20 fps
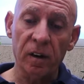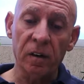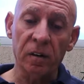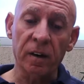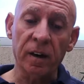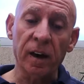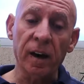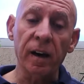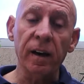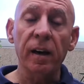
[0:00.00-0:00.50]

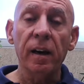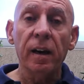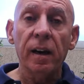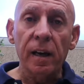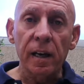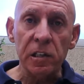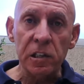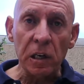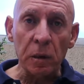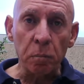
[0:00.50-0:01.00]
Okay,
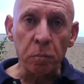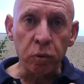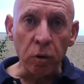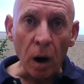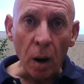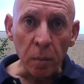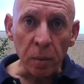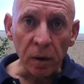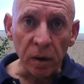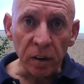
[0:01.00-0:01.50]
is it
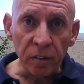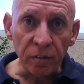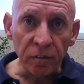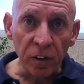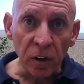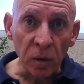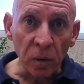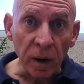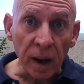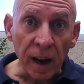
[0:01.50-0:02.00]
properly
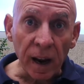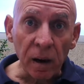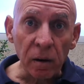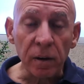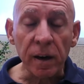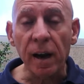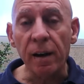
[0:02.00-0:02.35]
filled out?